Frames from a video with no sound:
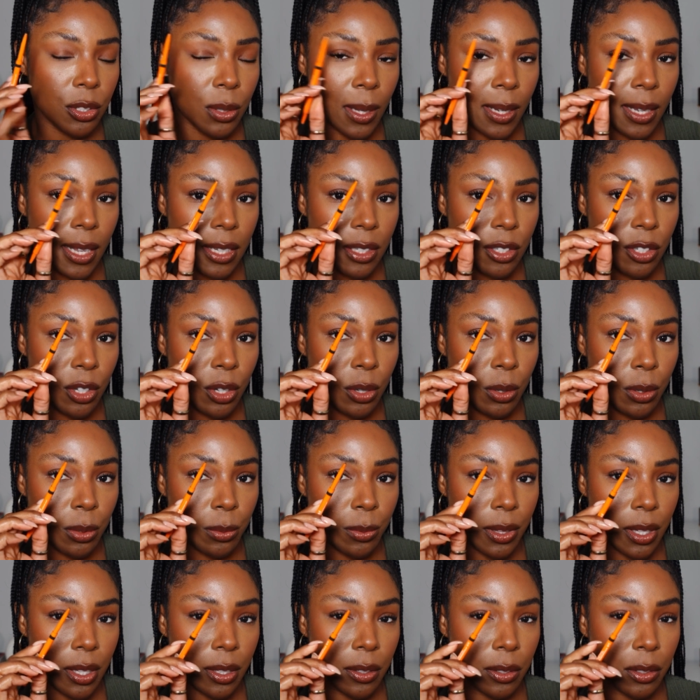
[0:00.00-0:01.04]
I like to go in
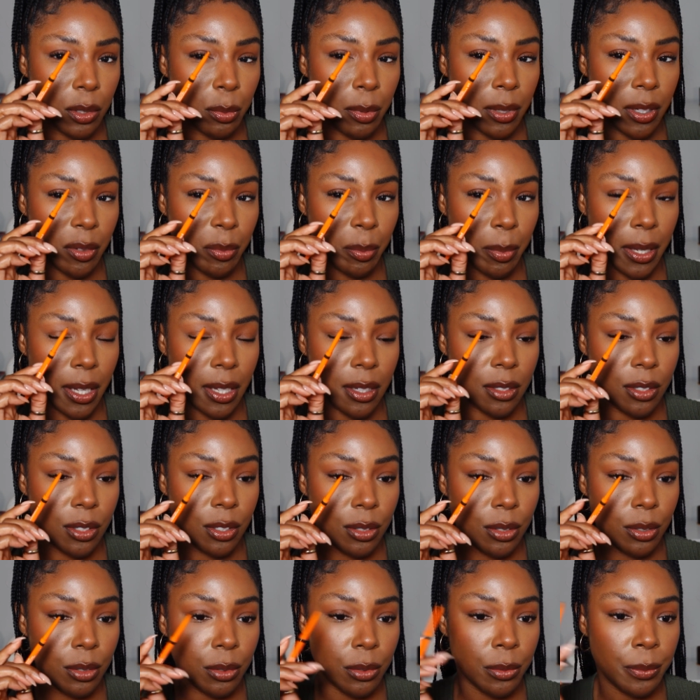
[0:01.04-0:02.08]
with a little bit of
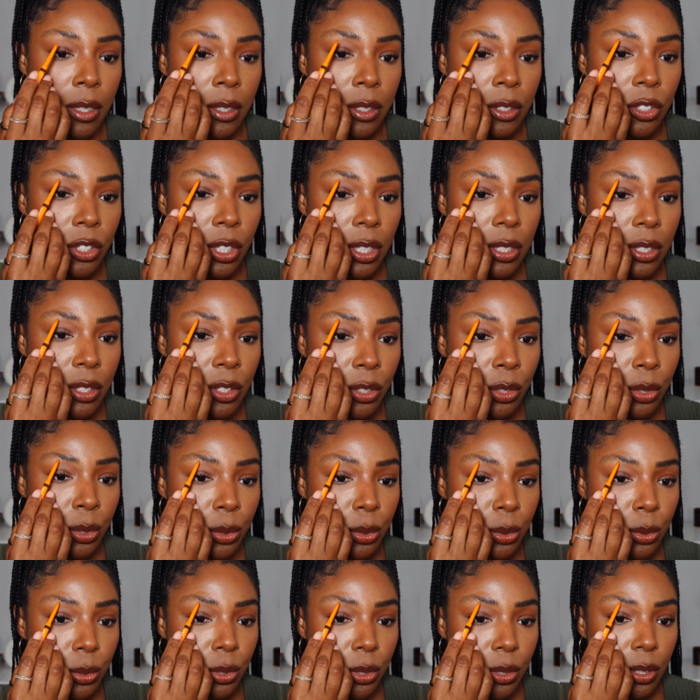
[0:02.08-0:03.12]
pencil just
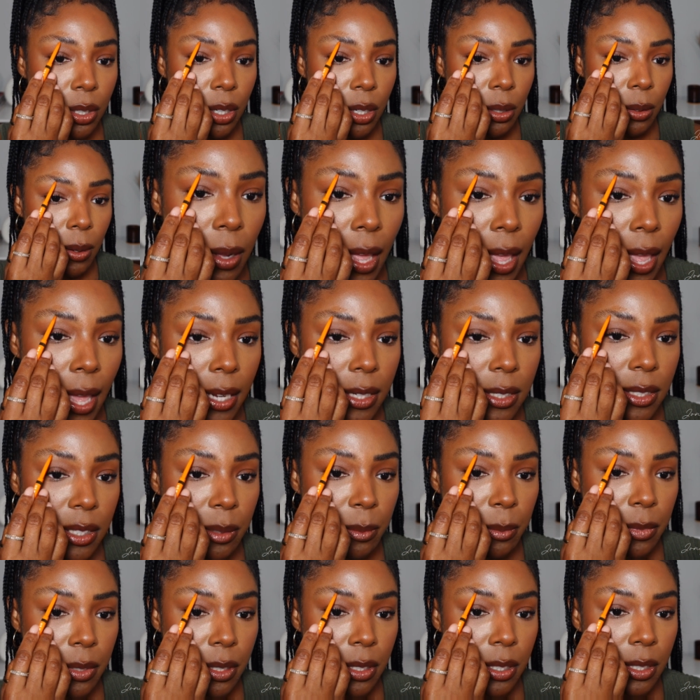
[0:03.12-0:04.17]
to, you know, add
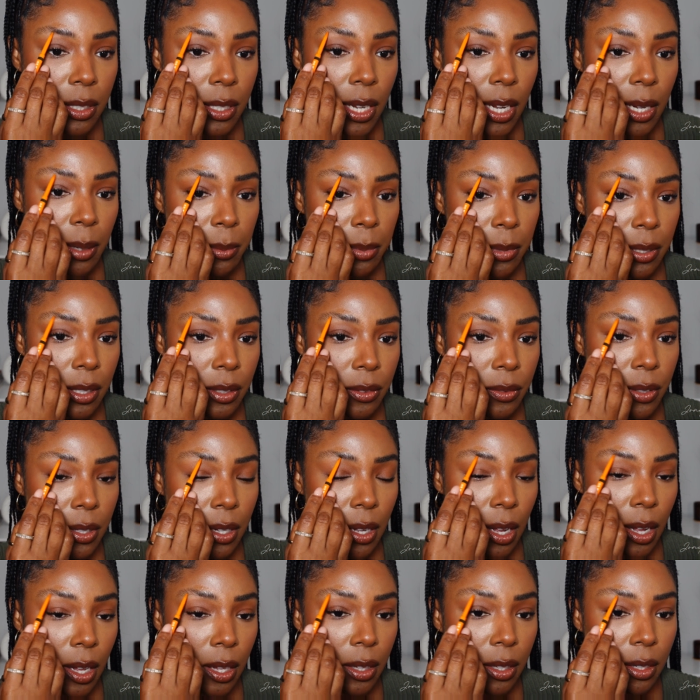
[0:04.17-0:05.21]
some depth of
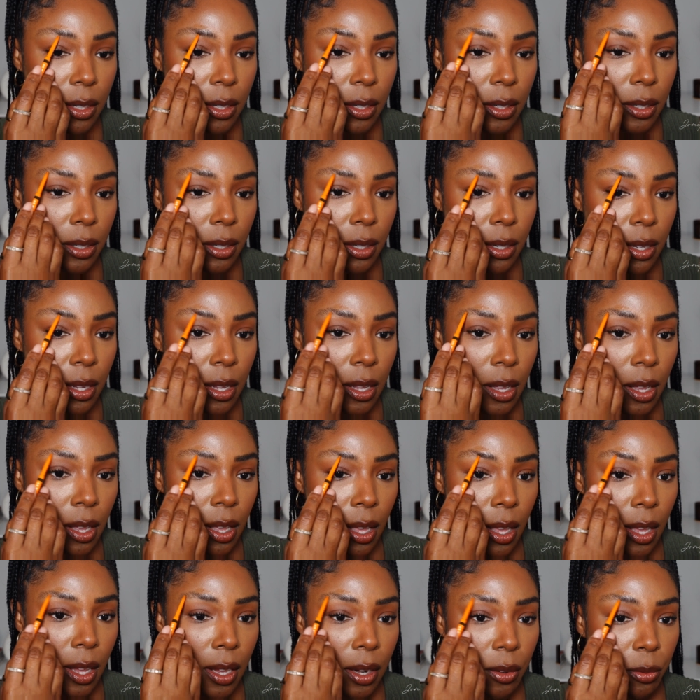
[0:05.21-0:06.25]
color
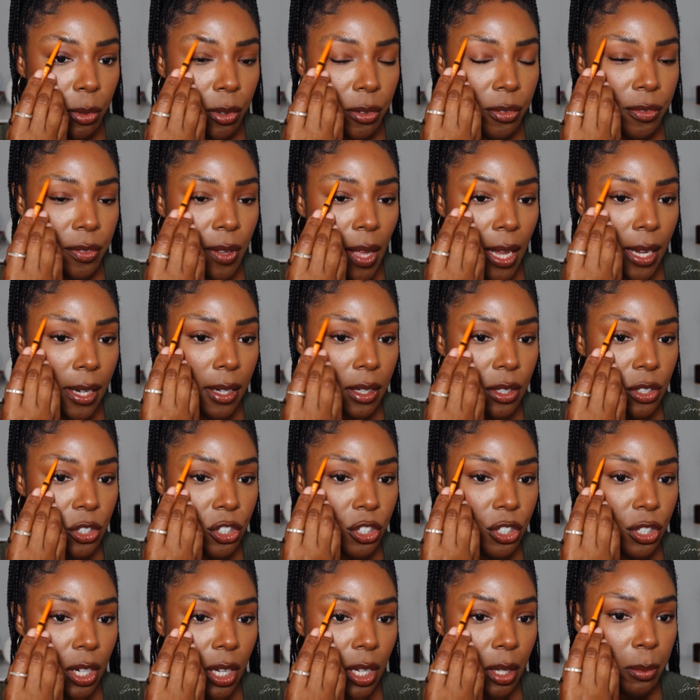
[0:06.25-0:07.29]
and refine the
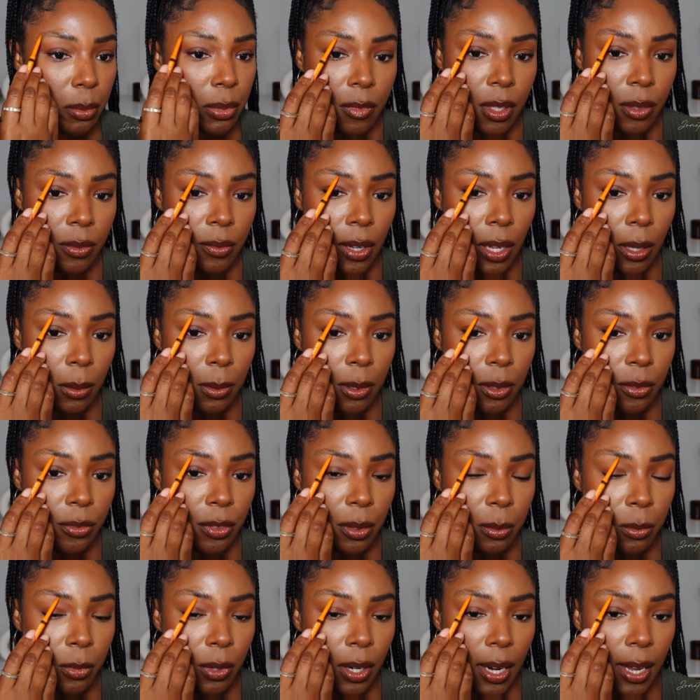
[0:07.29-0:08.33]
shapes. Following
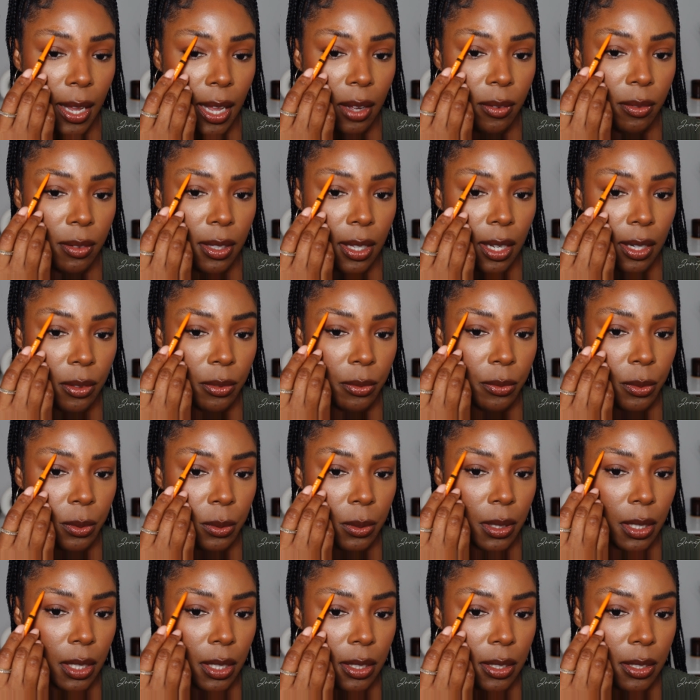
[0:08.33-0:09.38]
from where I have a lot of
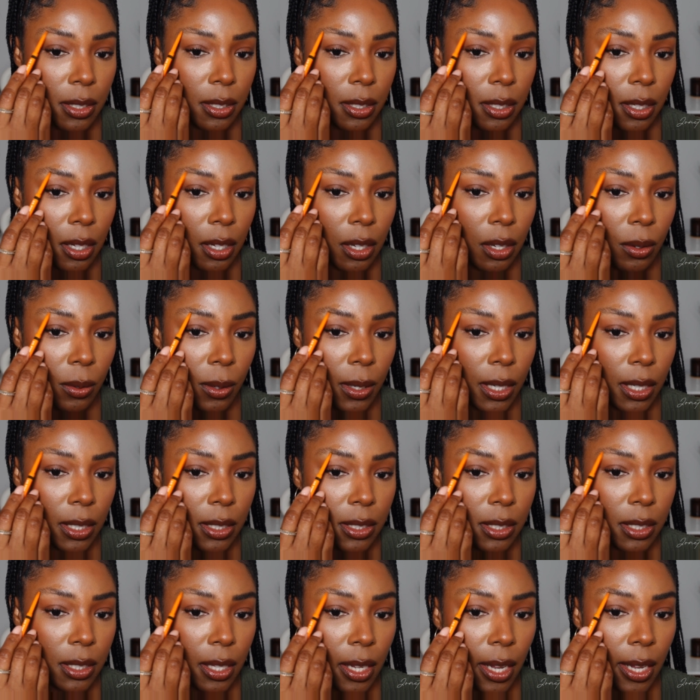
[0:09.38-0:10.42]
fullness and going to
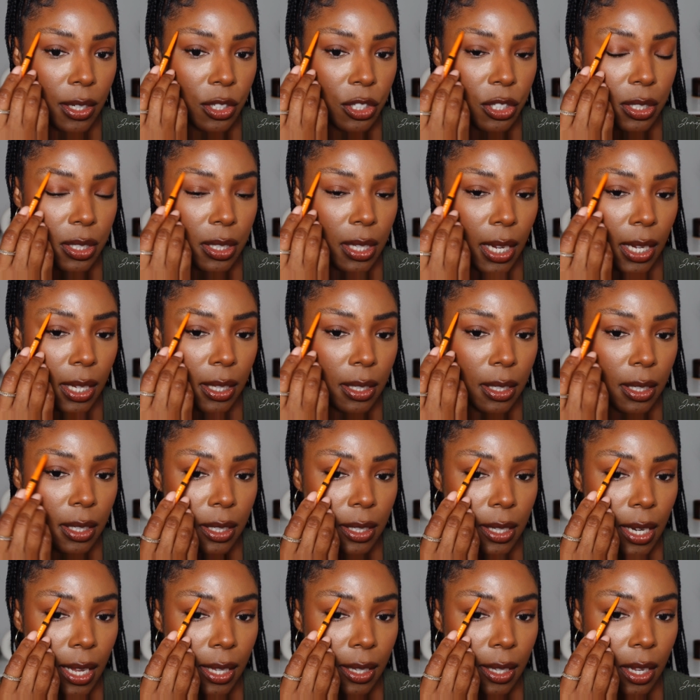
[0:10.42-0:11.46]
sketch lightly,
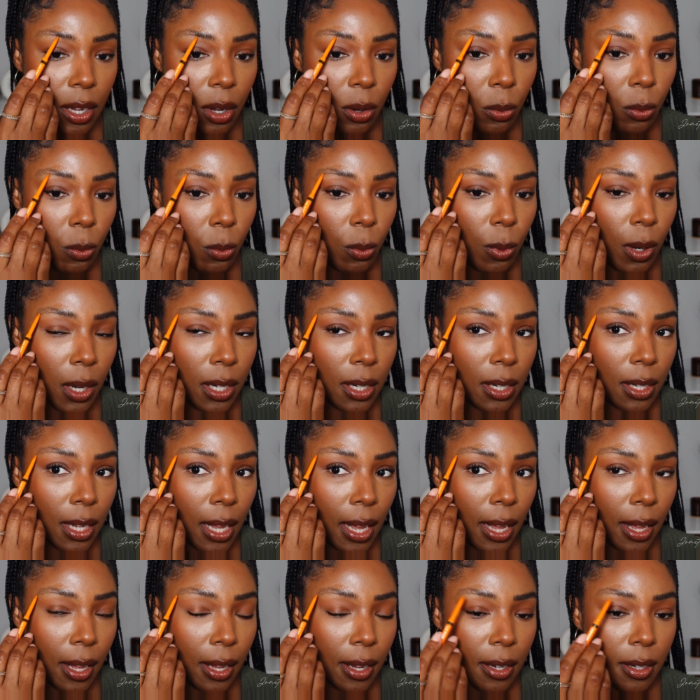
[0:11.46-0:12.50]
not like one
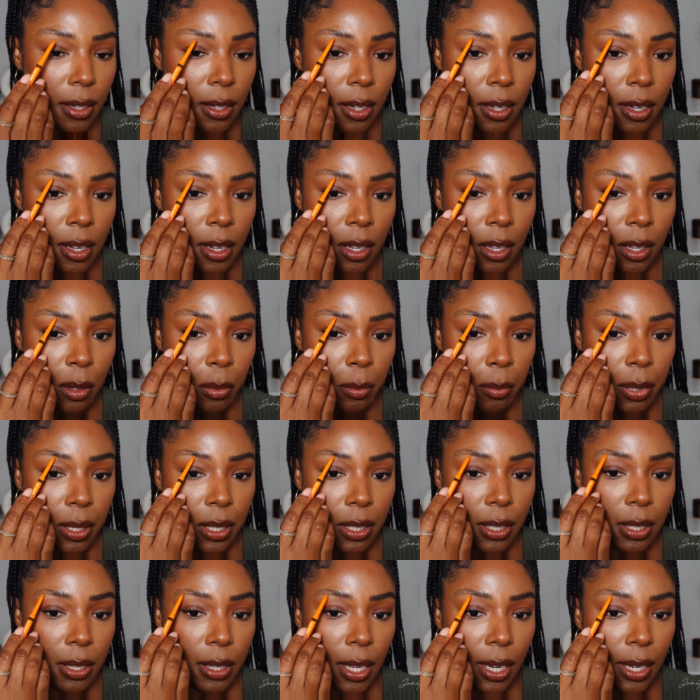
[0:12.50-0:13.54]
line, but
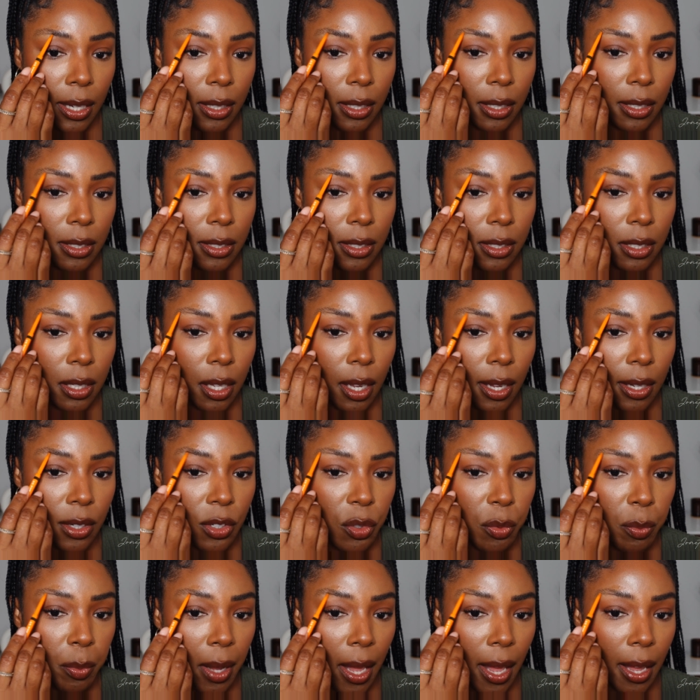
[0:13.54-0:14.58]
lightly
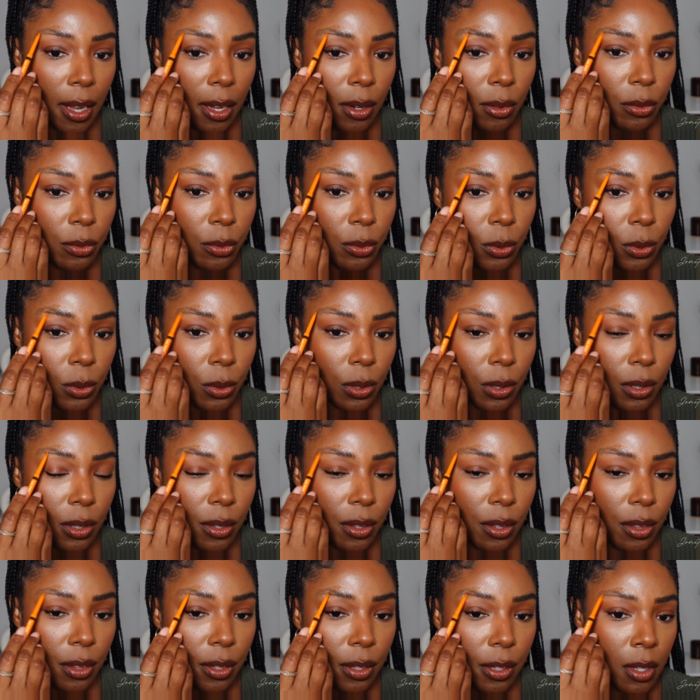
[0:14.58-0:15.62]
sketch back and
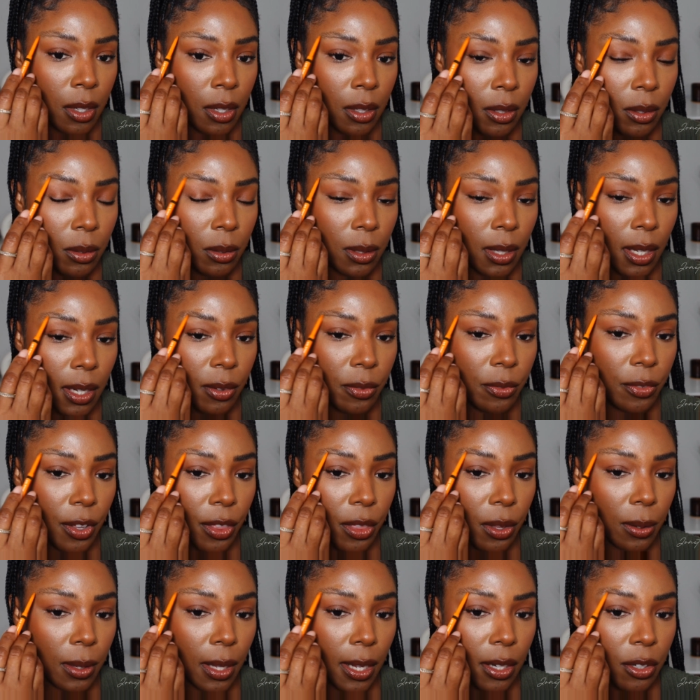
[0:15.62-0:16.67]
forth, little like
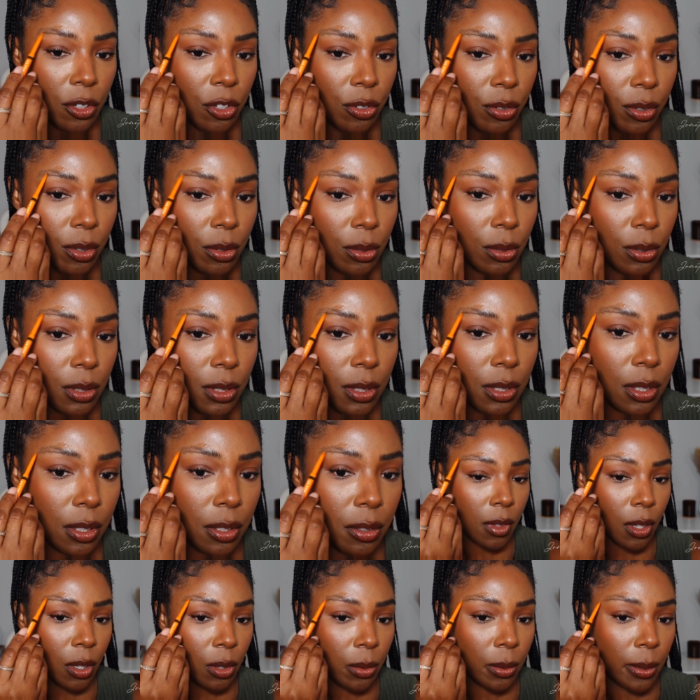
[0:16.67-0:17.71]
feather-like strokes,
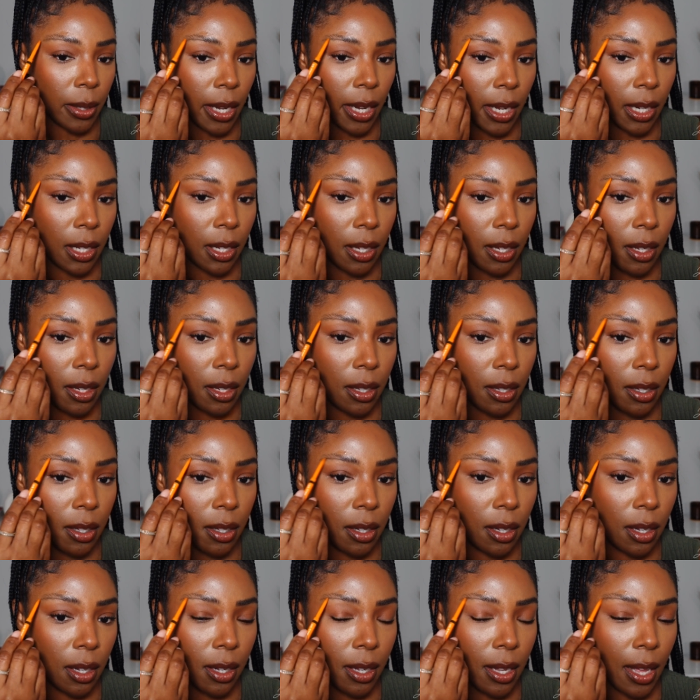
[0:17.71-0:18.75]
creating
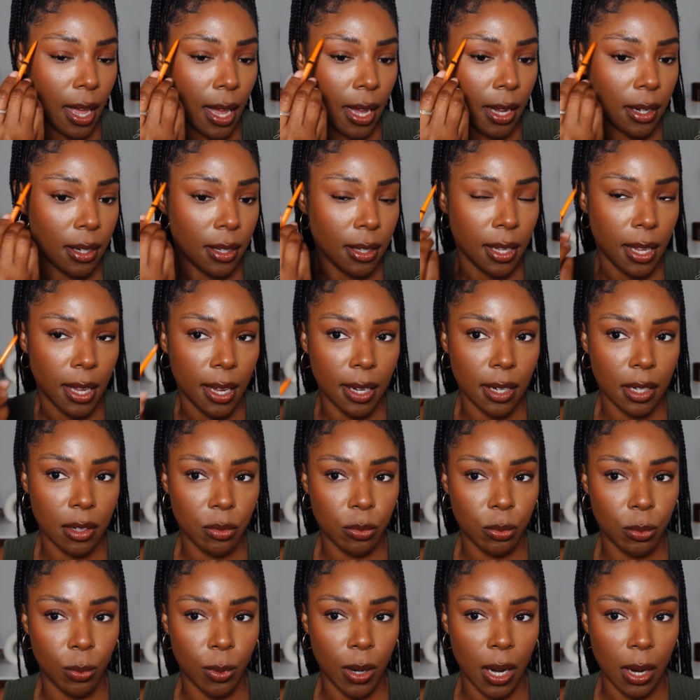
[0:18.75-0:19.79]
a guideline of
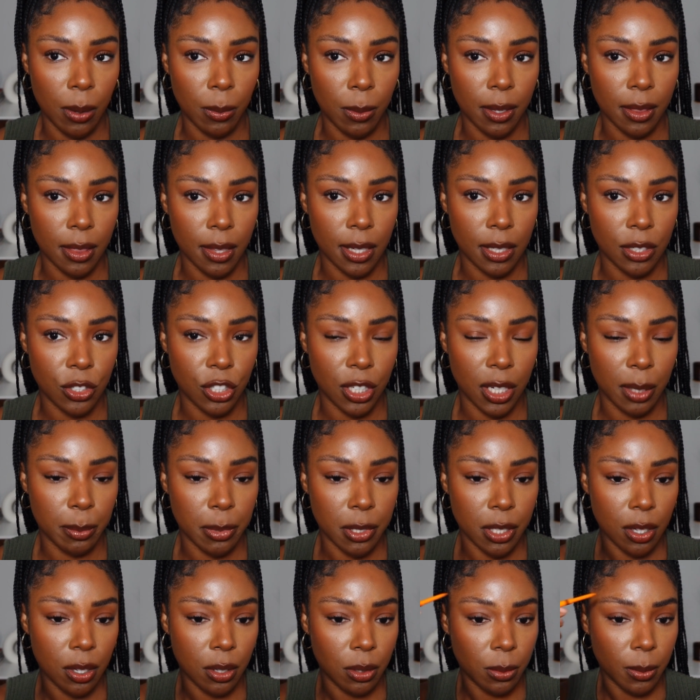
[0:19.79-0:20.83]
where I want that shape
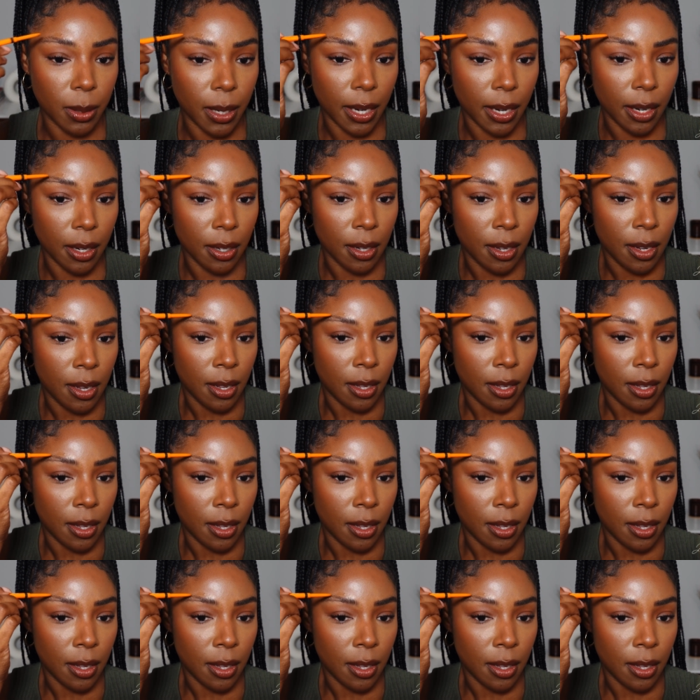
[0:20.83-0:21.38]
to go, right?